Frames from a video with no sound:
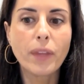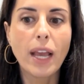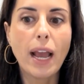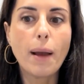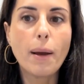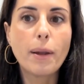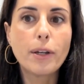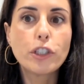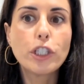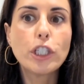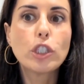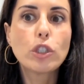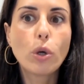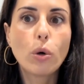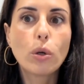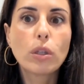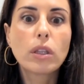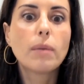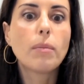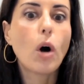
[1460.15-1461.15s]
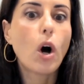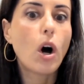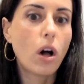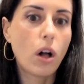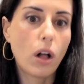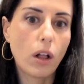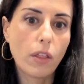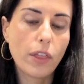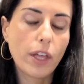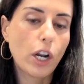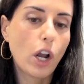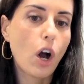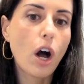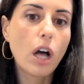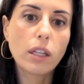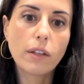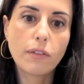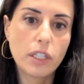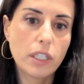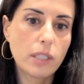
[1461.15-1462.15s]
And she told them all that
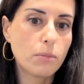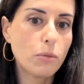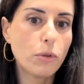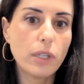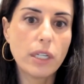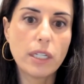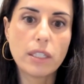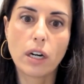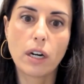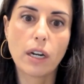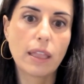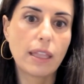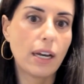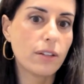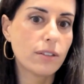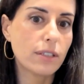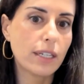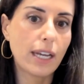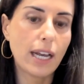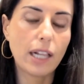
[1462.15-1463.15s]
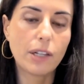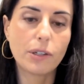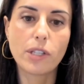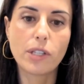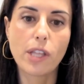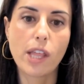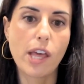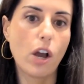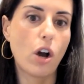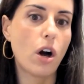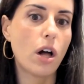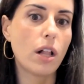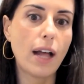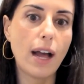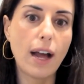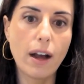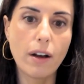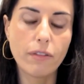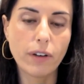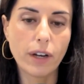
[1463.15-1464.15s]
all of these smoothies are 1,000 calories and they all
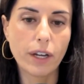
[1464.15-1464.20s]
have,